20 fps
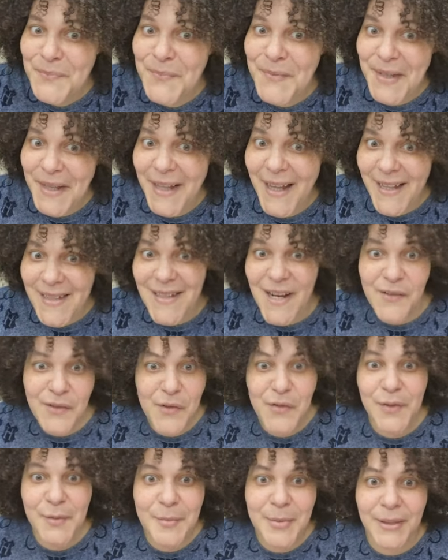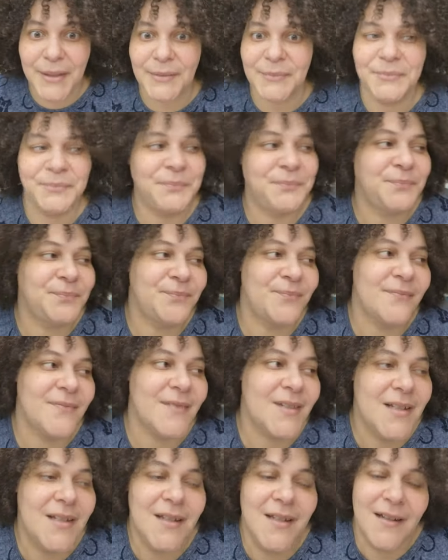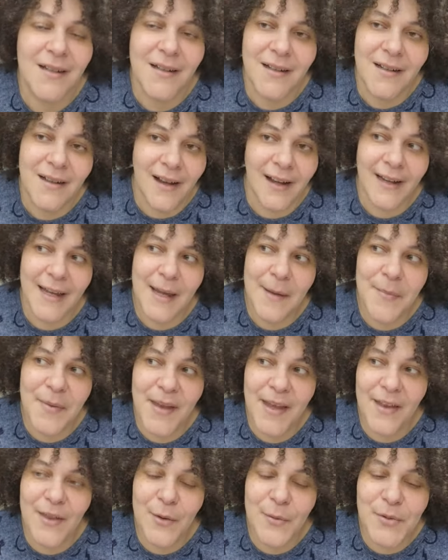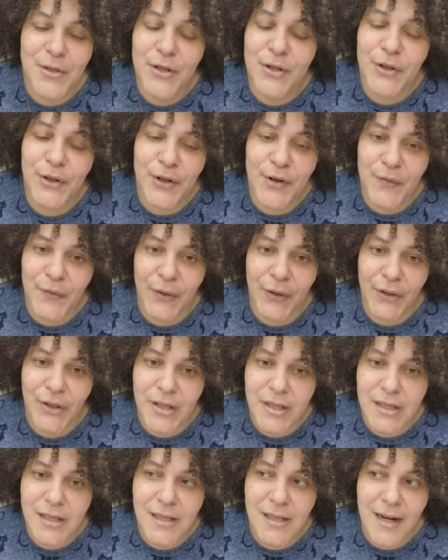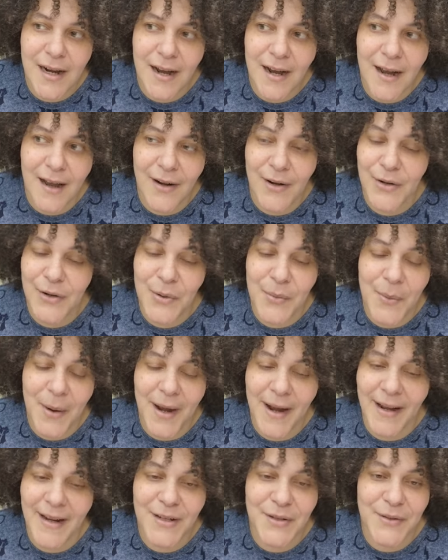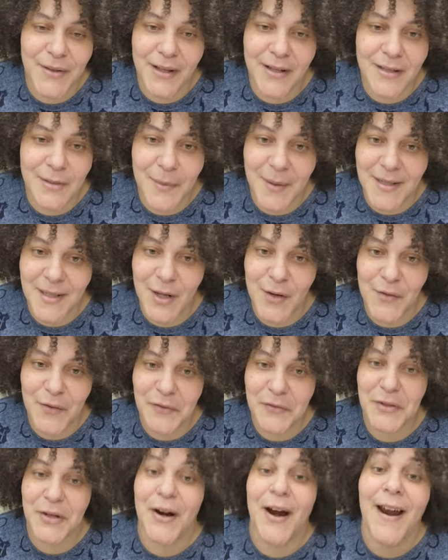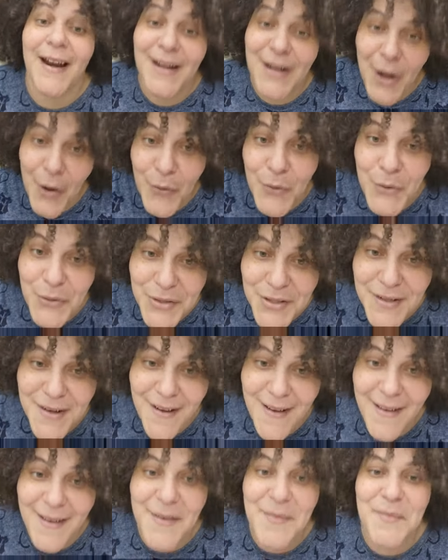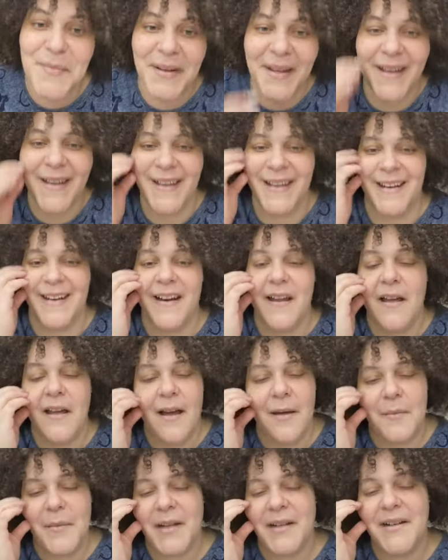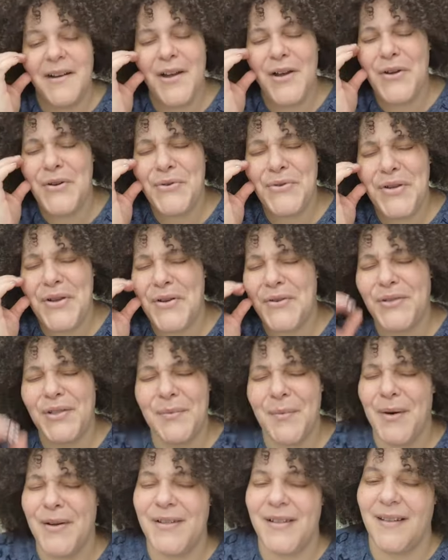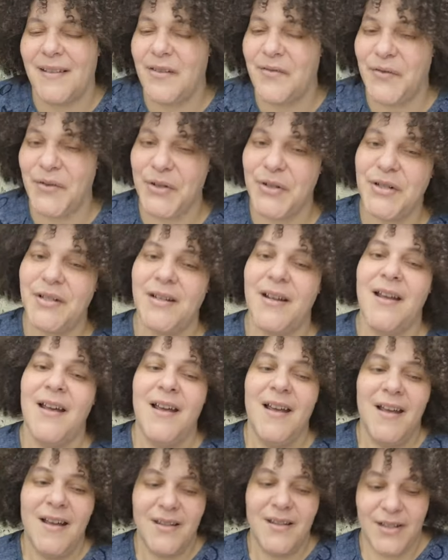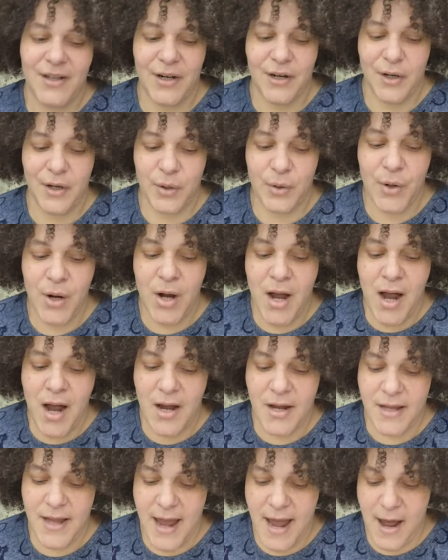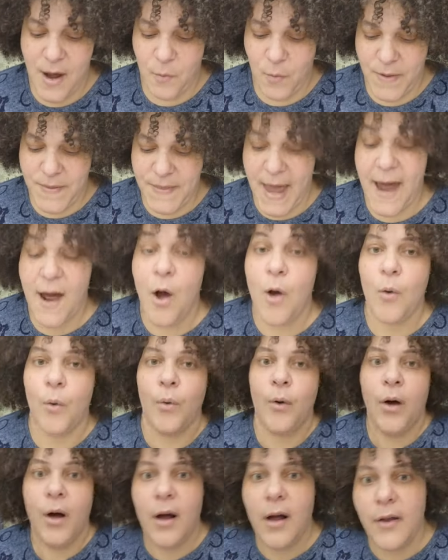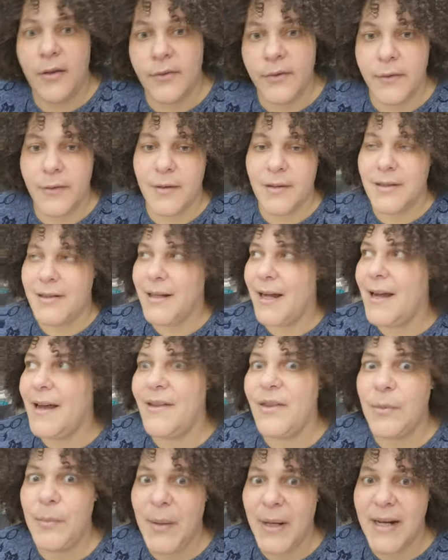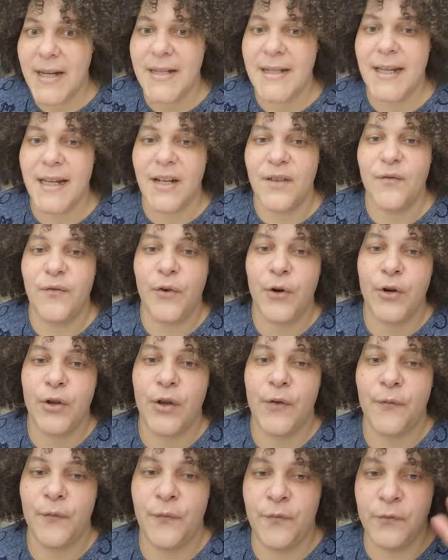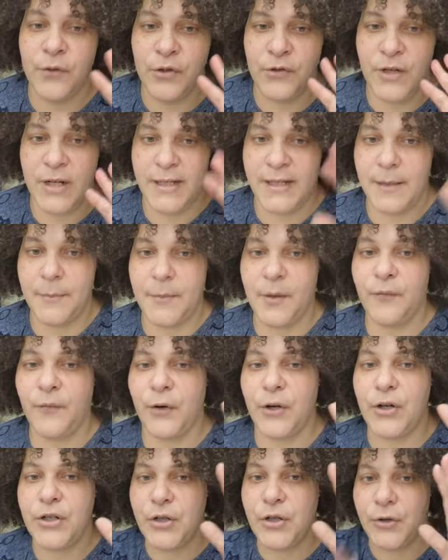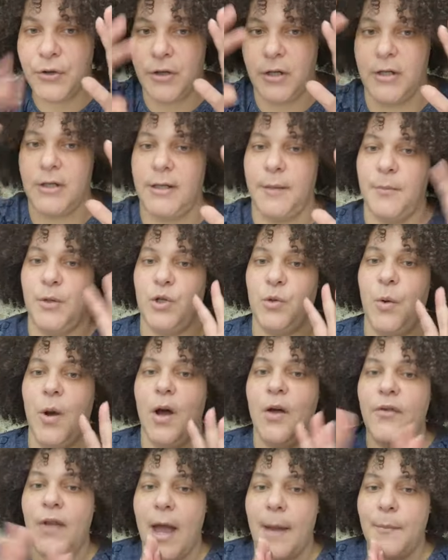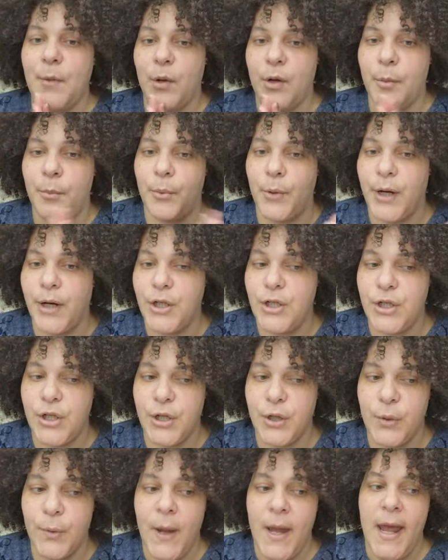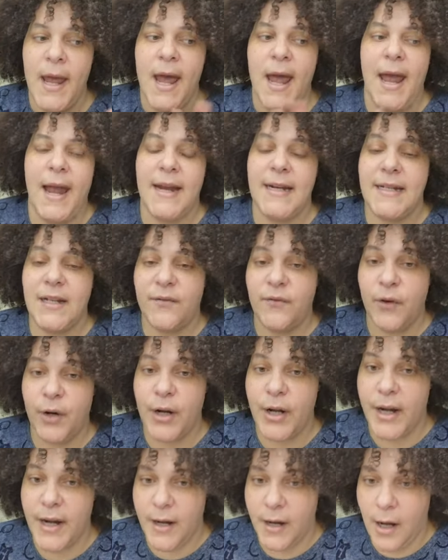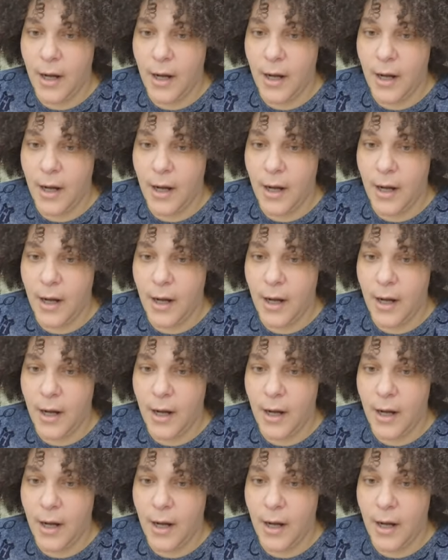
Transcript: The last day of November. I keep thinking there was a 31st. I don't know why I do that to myself every year. I know there's not, but I'm like, no, no, tomorrow's not the first. So with that, oh, duh, the biggest thing for the December 1st through the December 12th, I'm going to bring to you a different eh,